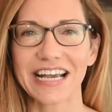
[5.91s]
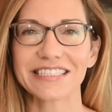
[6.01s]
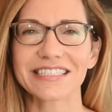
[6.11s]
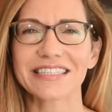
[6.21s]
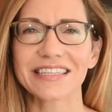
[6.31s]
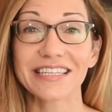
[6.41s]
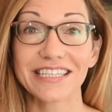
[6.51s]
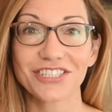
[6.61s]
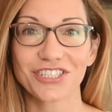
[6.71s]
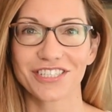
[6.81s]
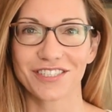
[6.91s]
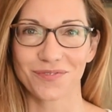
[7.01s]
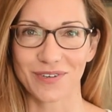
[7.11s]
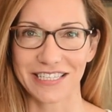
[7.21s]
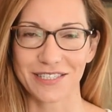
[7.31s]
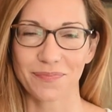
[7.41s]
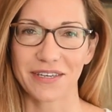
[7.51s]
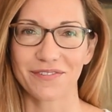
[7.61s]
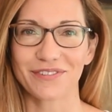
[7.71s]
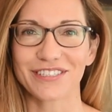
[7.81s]
and delicious
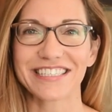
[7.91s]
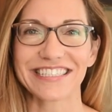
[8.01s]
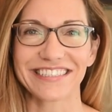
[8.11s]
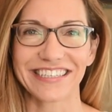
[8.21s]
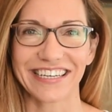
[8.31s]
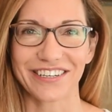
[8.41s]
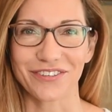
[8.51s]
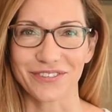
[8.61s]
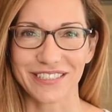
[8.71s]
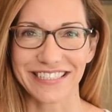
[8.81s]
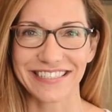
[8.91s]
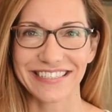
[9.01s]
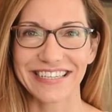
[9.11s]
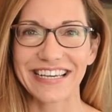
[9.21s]
recipe for steel-cut oats.